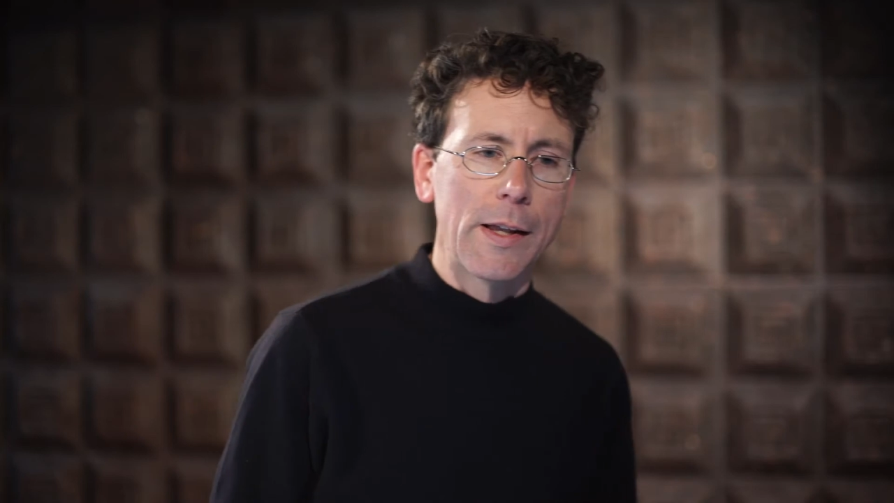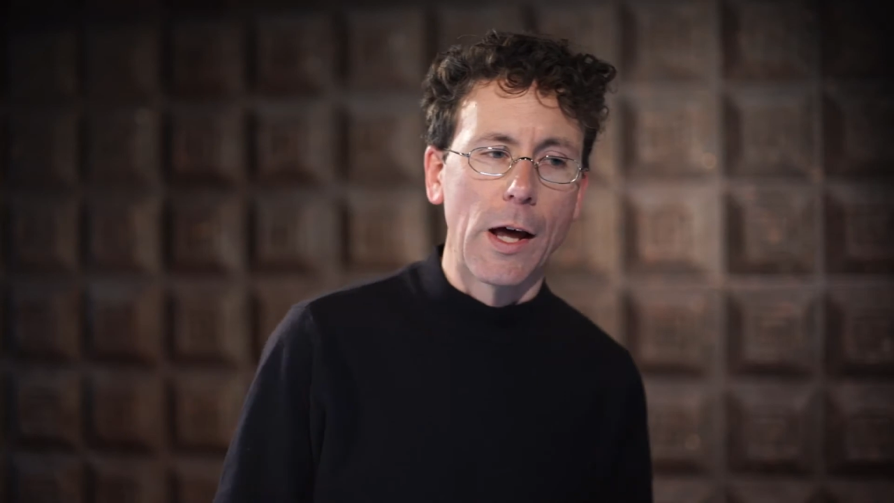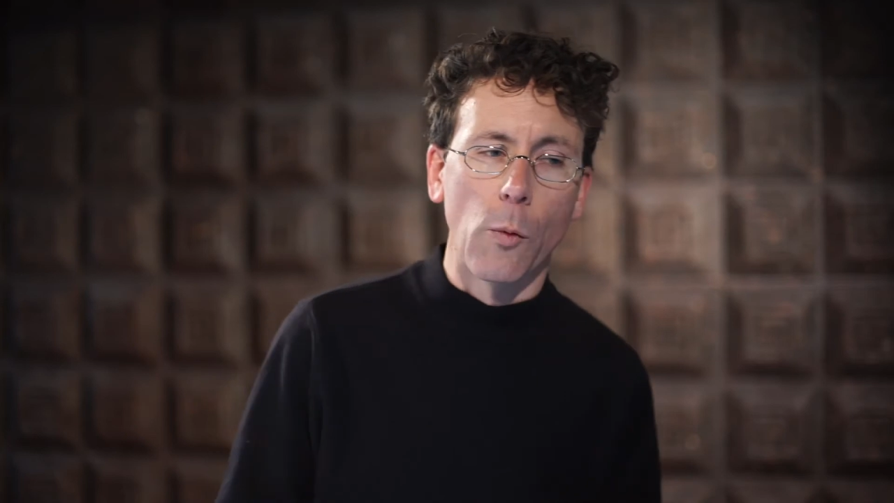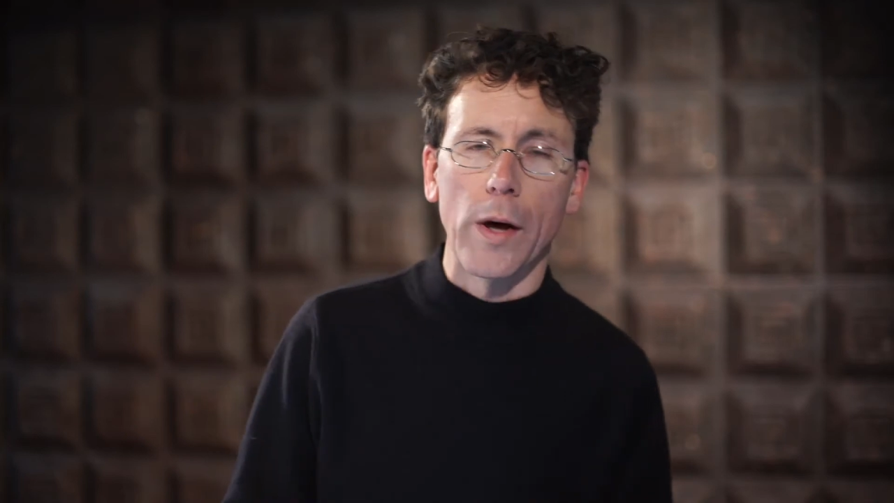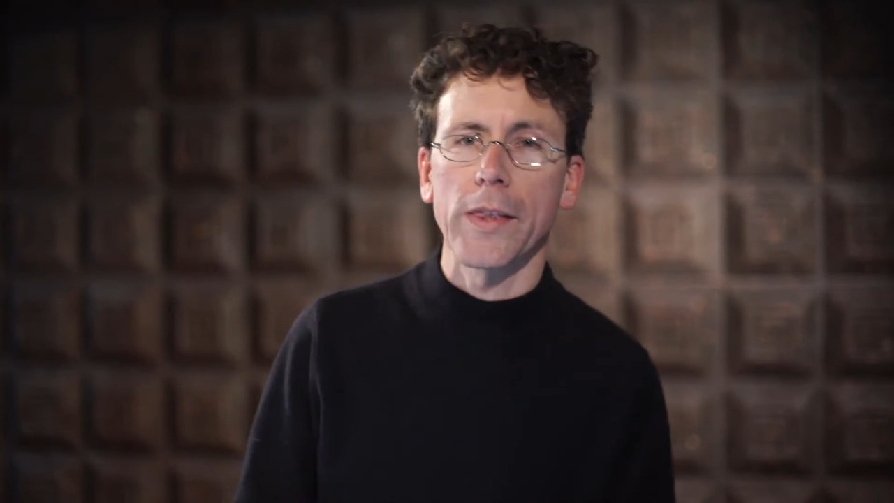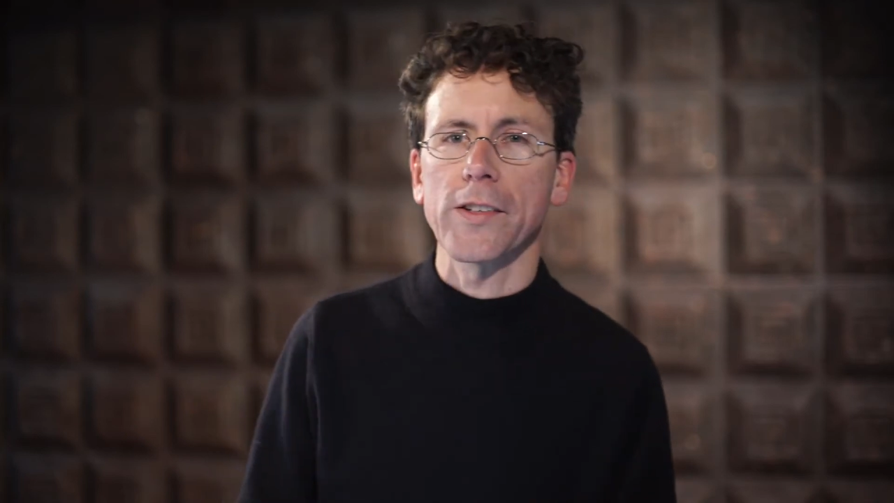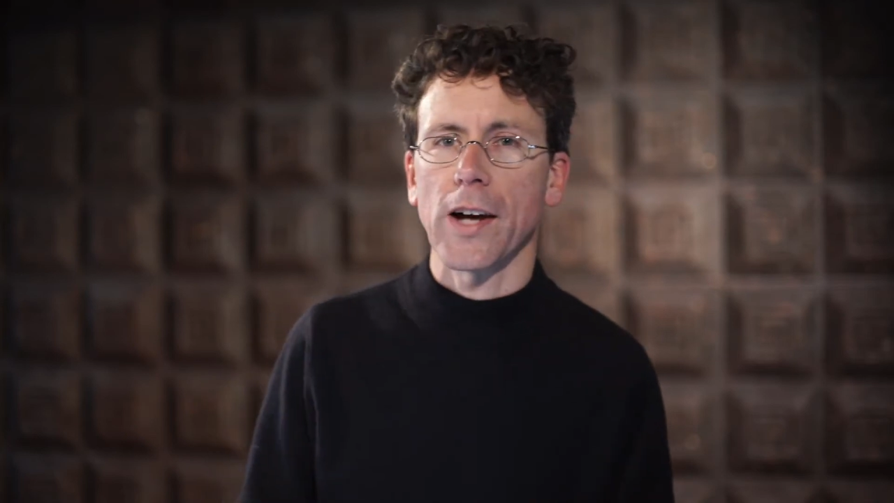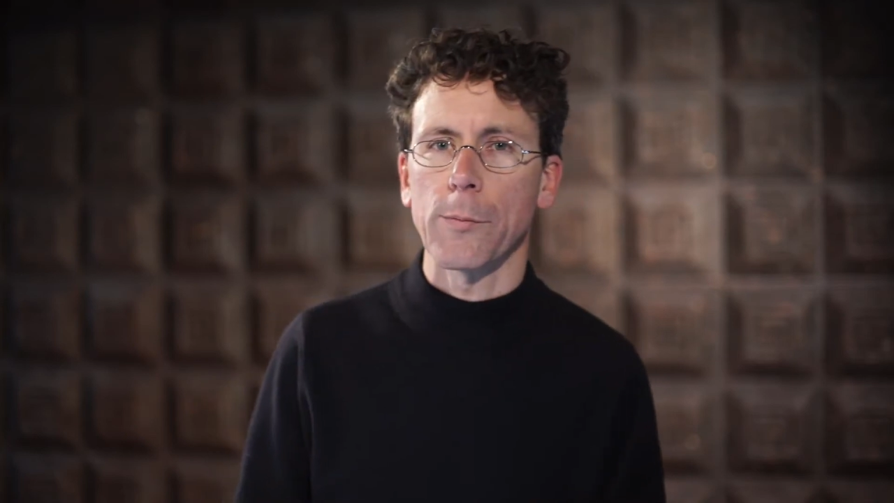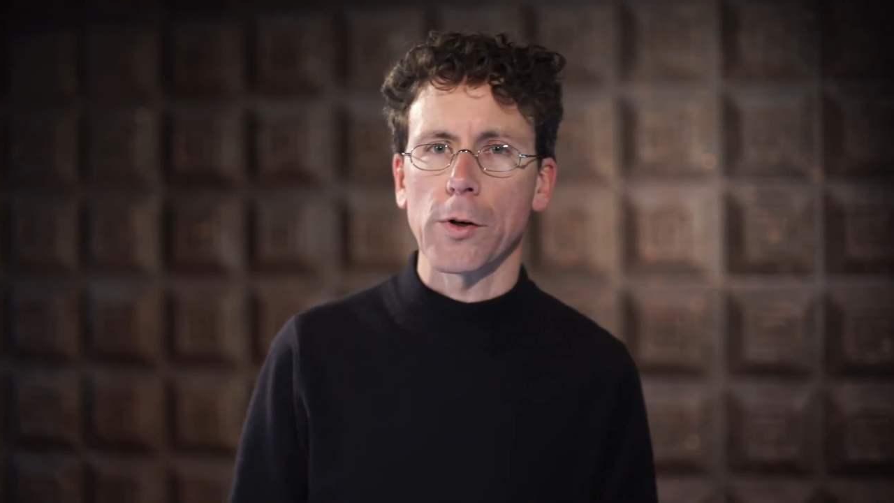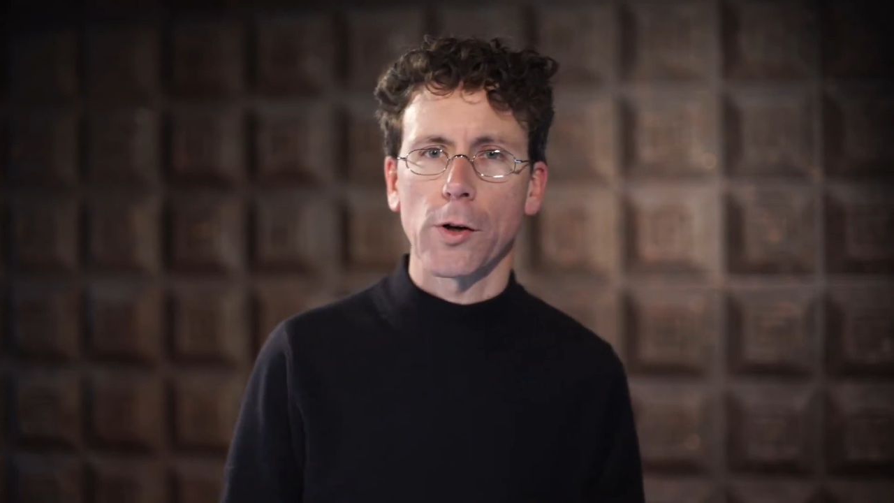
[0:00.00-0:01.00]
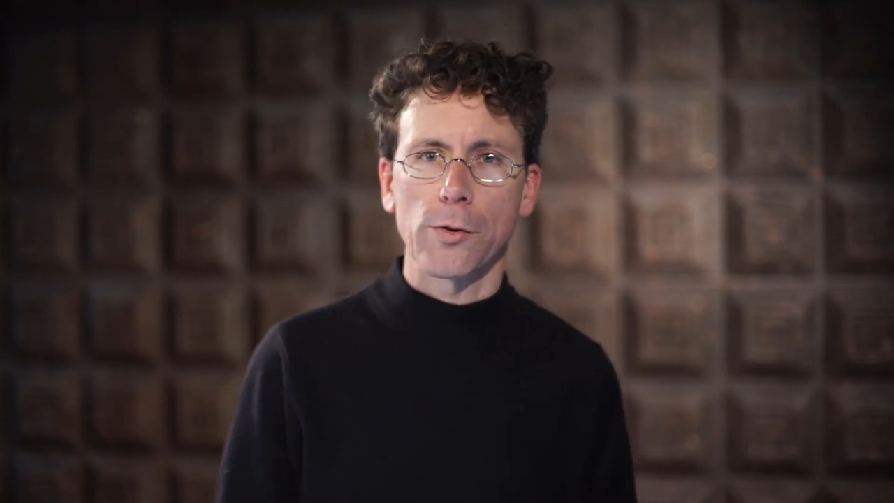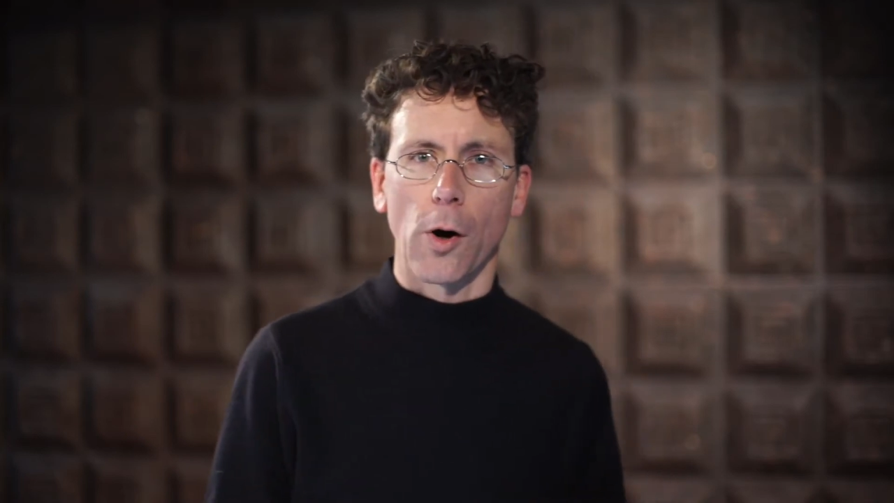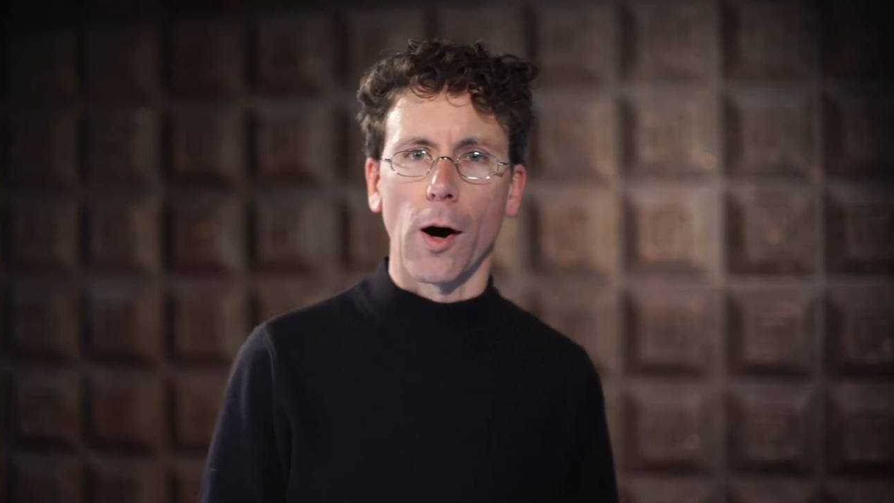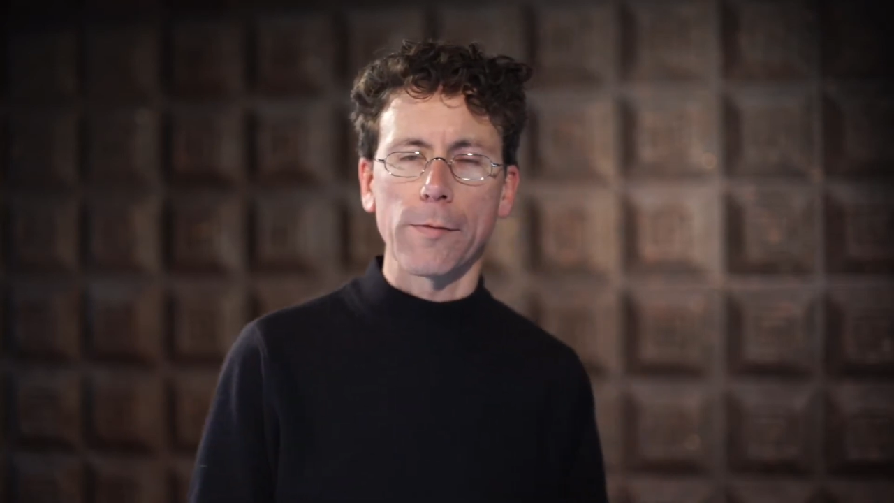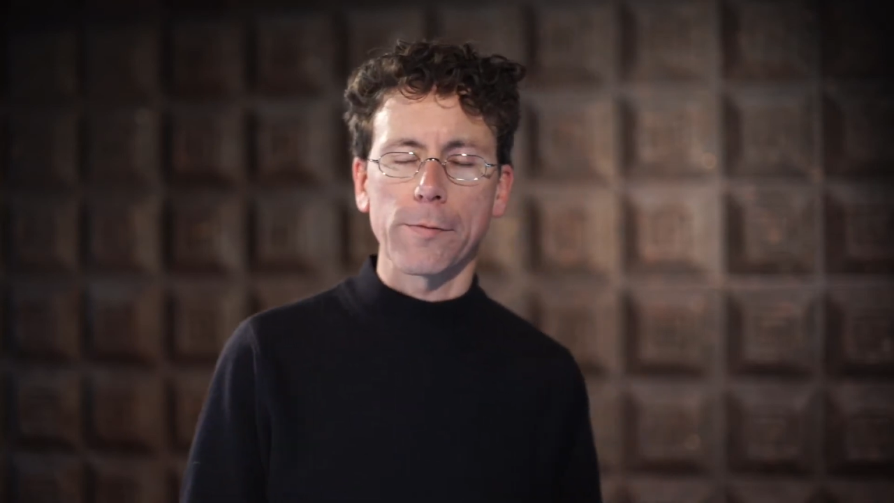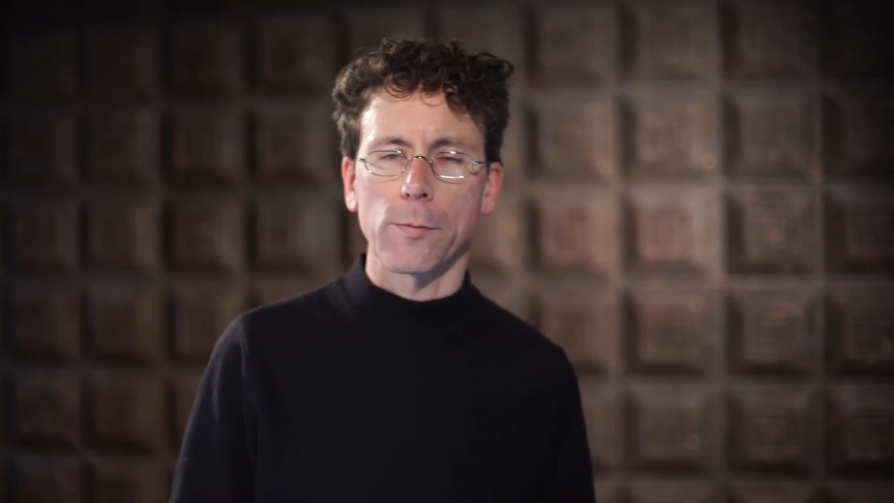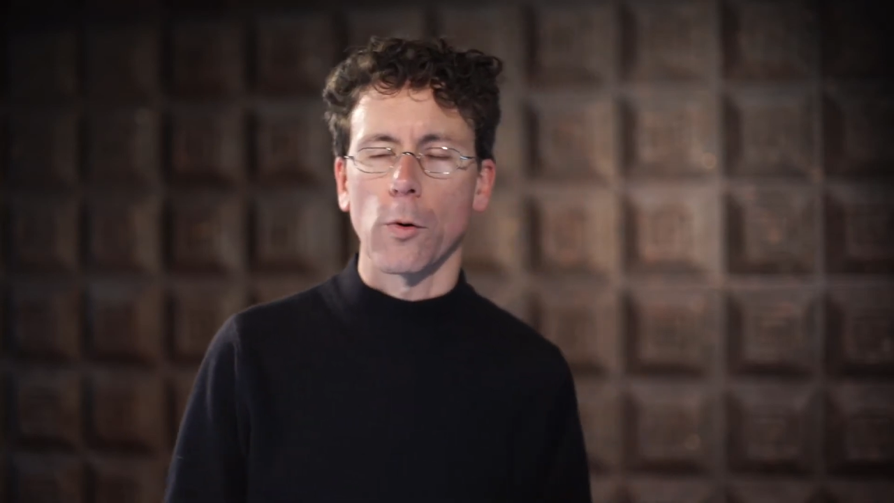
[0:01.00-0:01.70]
Now, when the timer goes off,